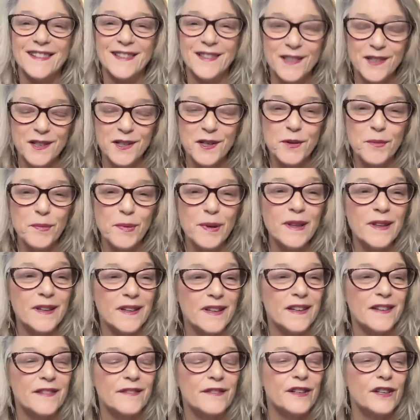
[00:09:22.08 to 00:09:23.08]
Do you
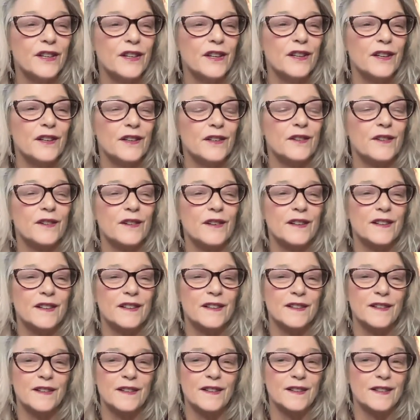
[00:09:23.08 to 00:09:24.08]
believe in you?
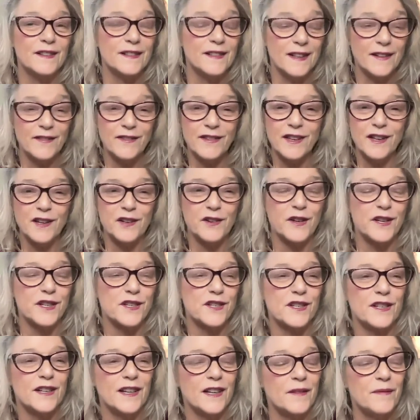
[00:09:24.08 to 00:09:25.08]
Definitely a
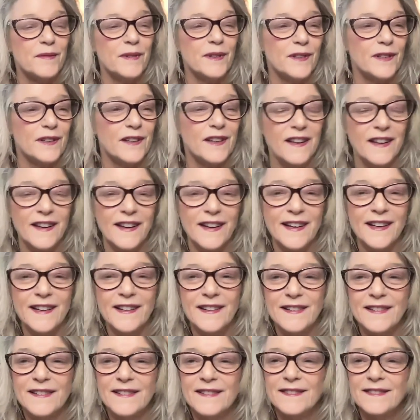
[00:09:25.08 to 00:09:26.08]
question I've been looking
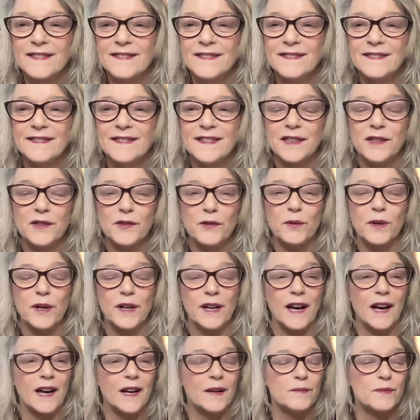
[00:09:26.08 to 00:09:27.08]
at in the
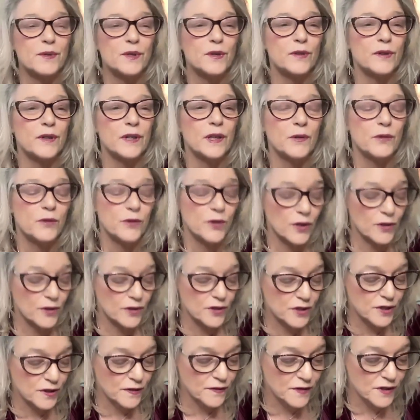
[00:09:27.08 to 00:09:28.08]
work I'm doing with all
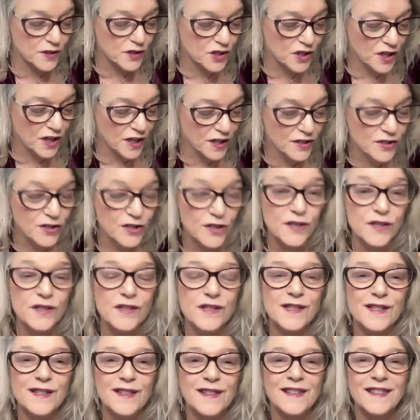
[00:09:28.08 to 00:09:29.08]
the shifts and
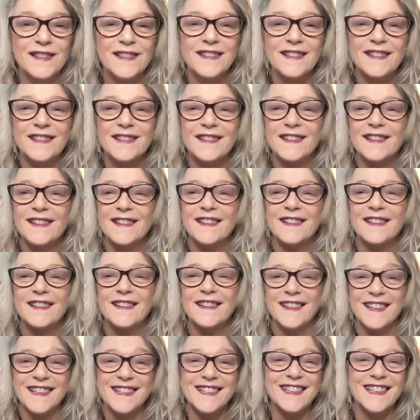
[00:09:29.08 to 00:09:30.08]
changes.
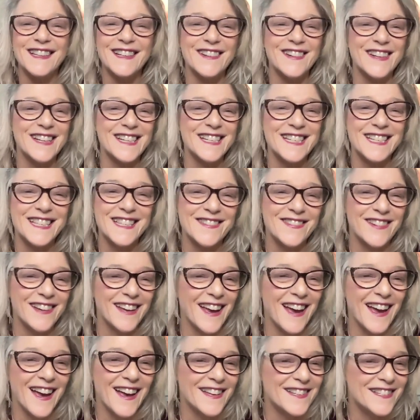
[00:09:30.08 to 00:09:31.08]
These are the questions
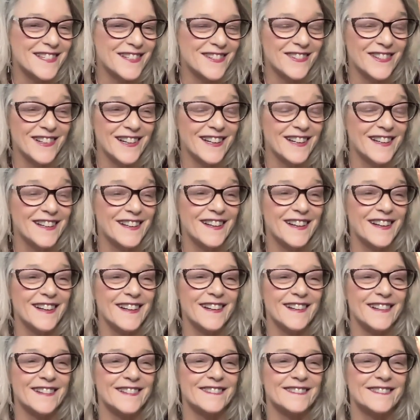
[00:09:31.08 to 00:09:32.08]
we ask right
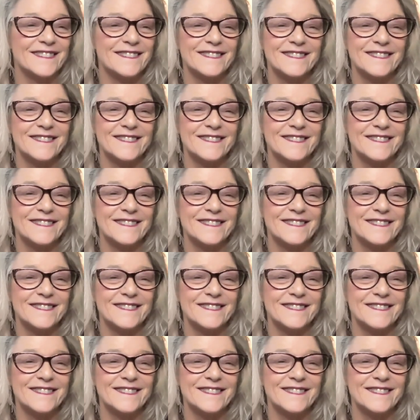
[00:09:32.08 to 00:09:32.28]
now.